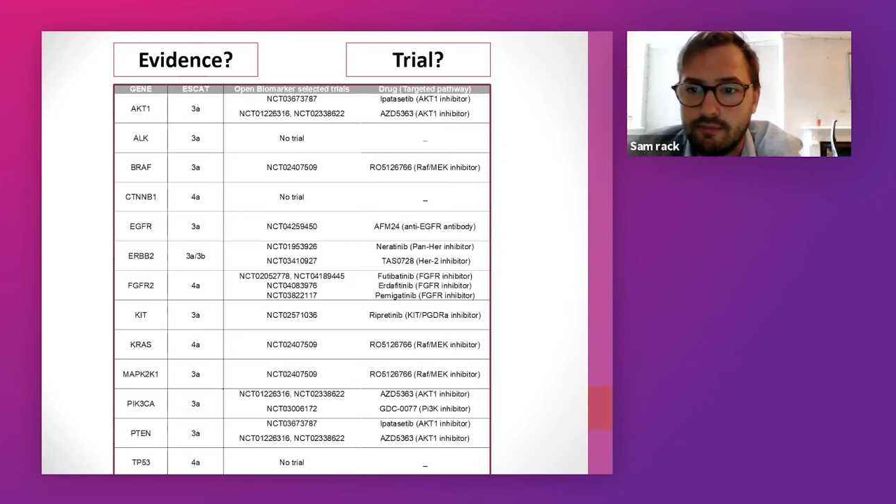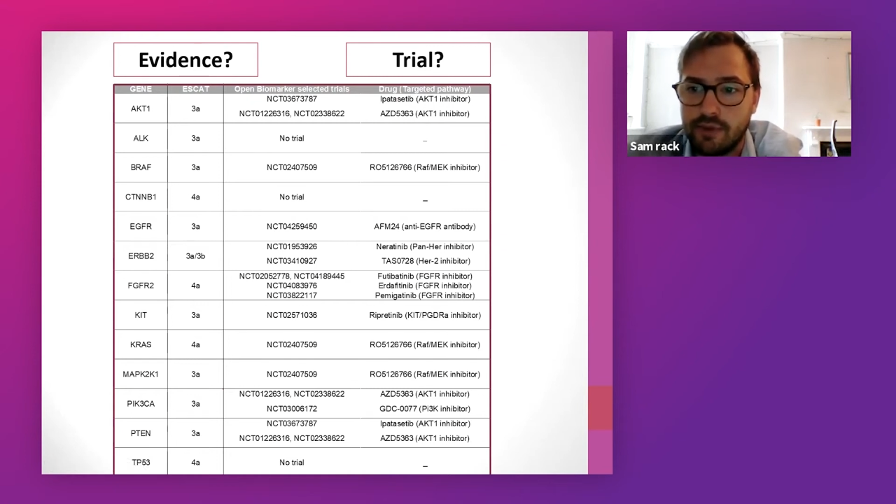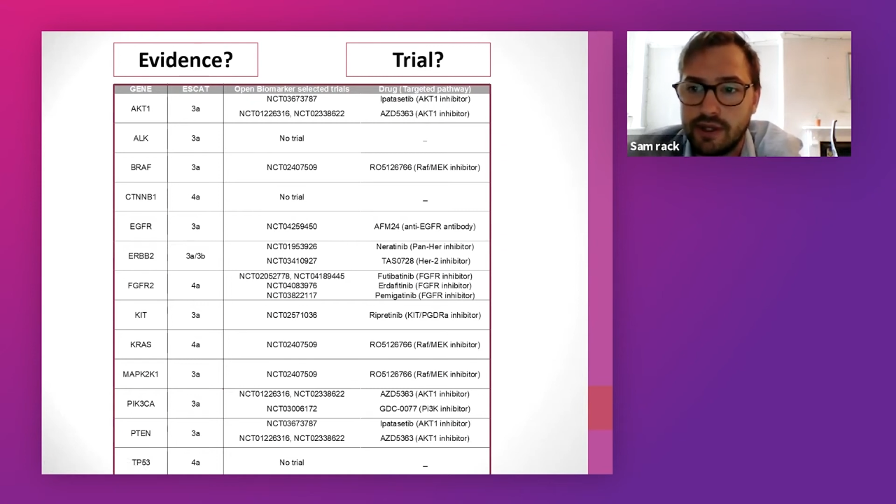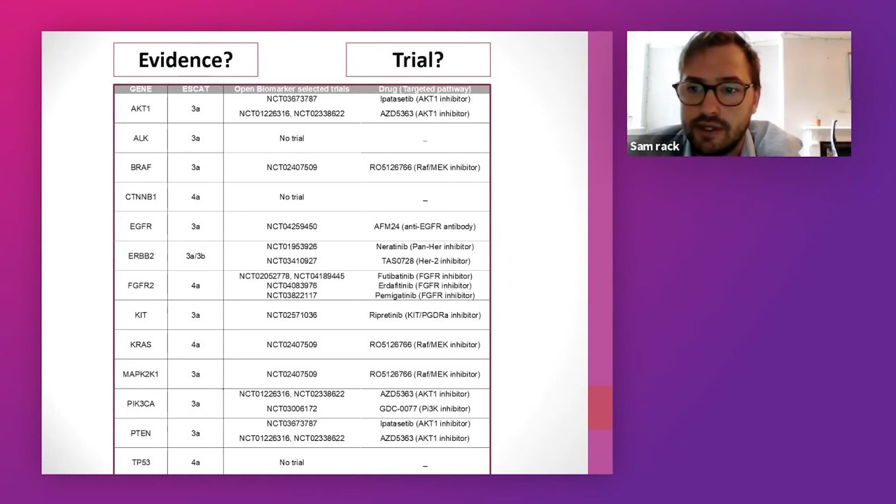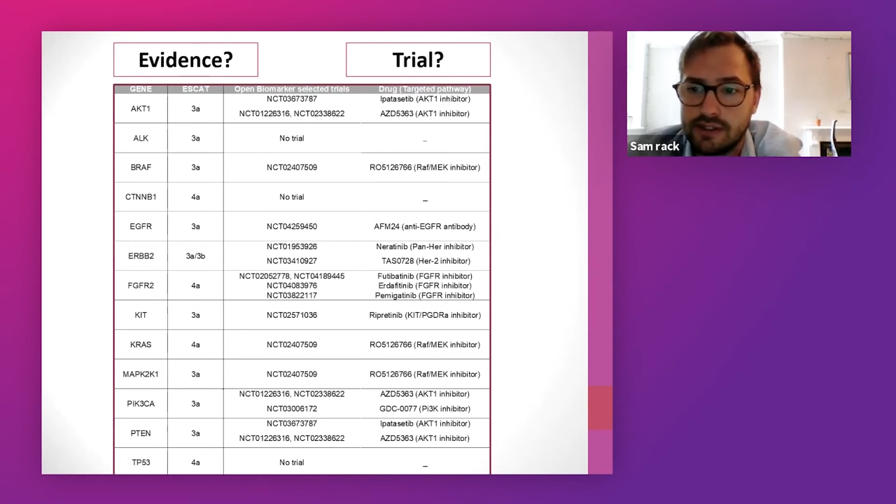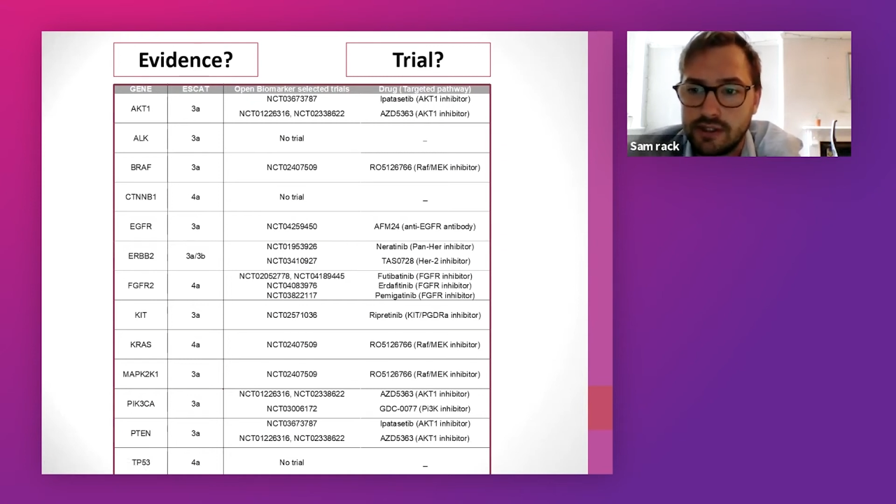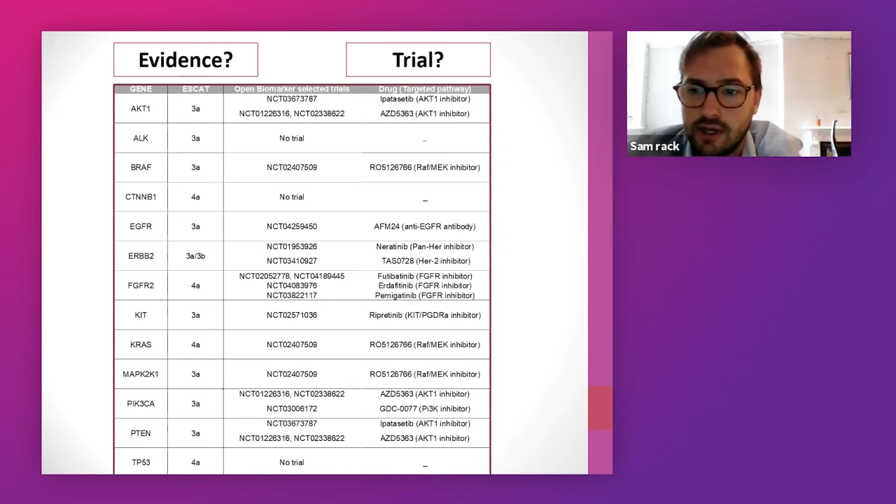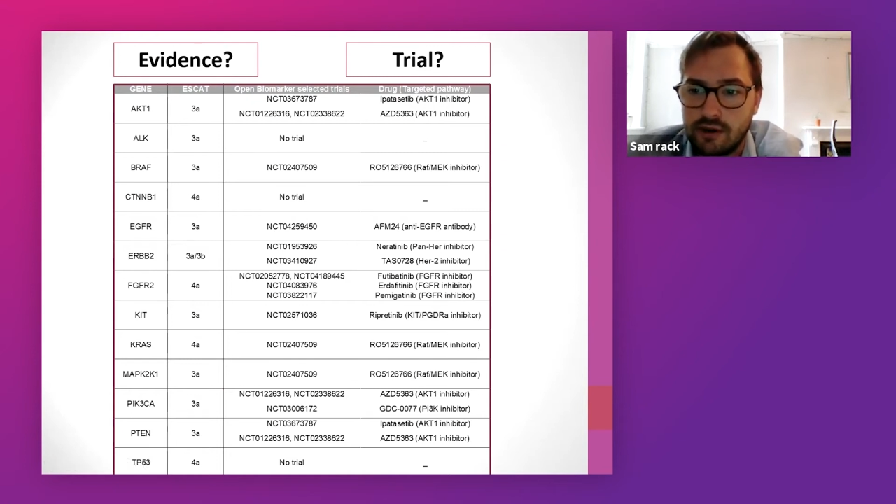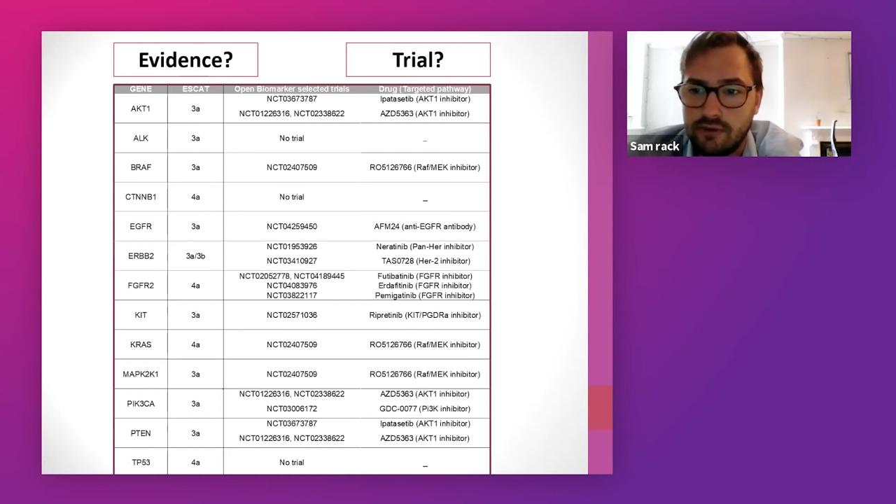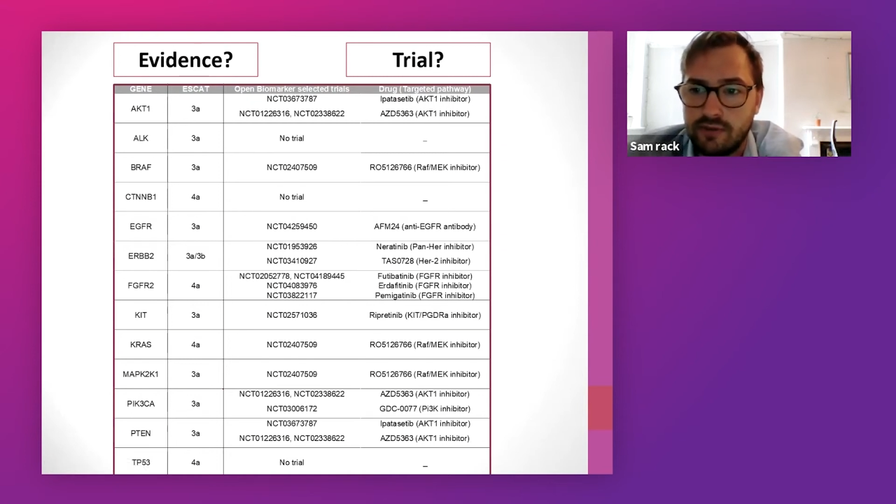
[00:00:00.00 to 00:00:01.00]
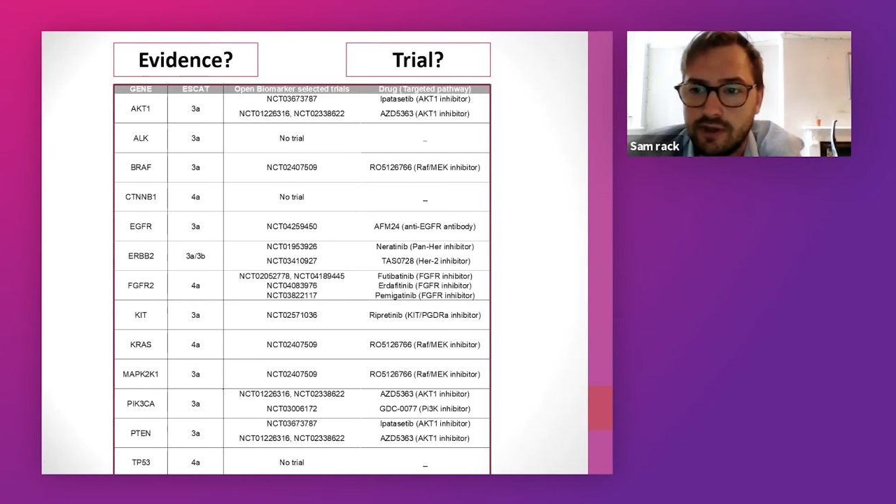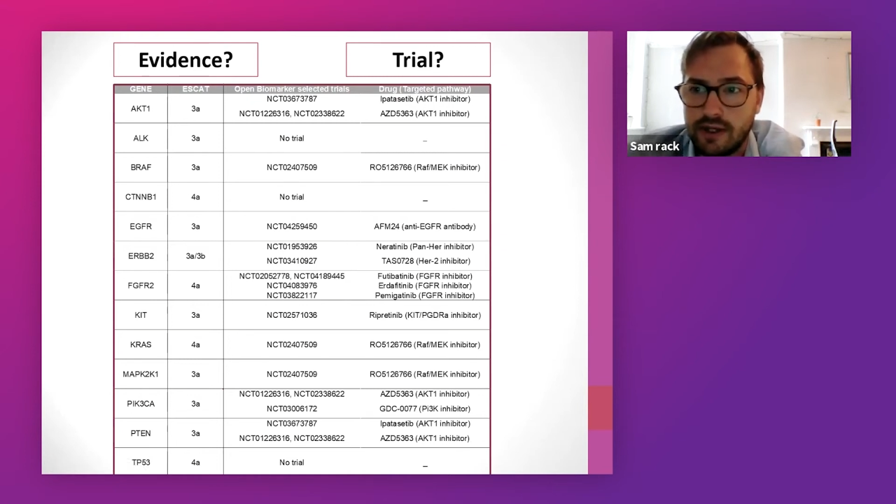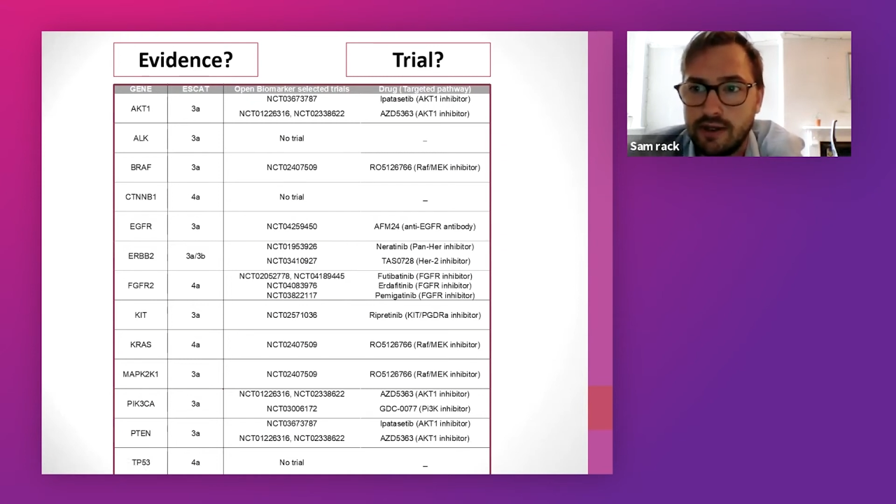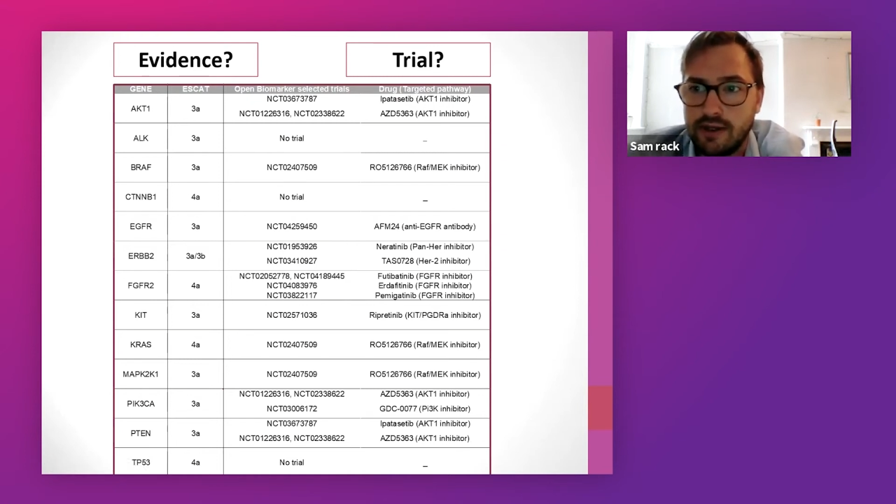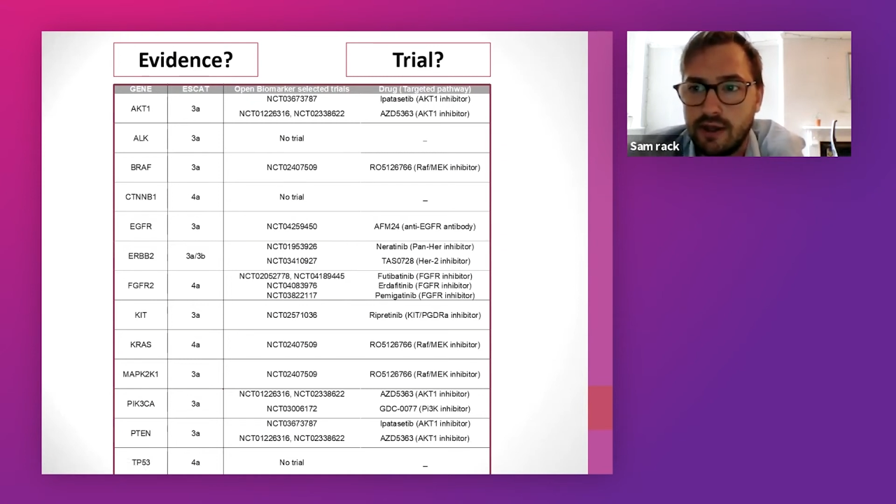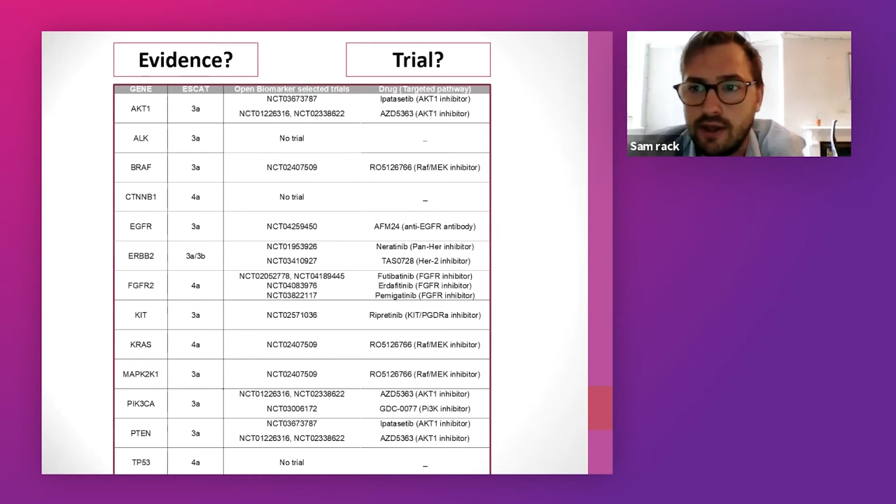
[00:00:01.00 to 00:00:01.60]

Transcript: but it's shown that in